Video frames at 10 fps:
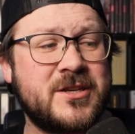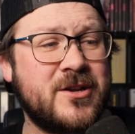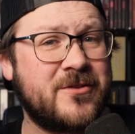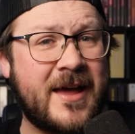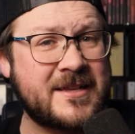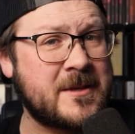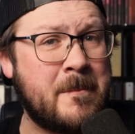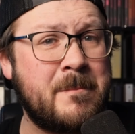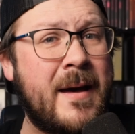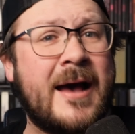that's a
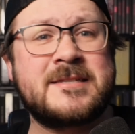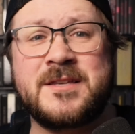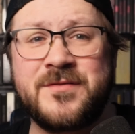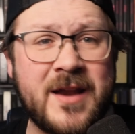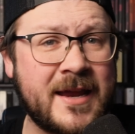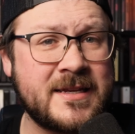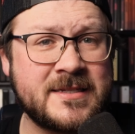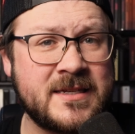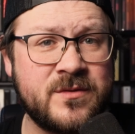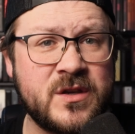massive 90s
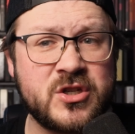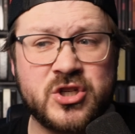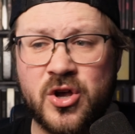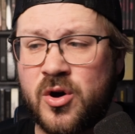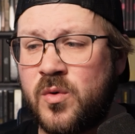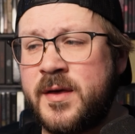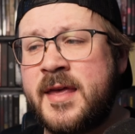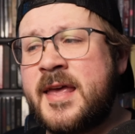TV show.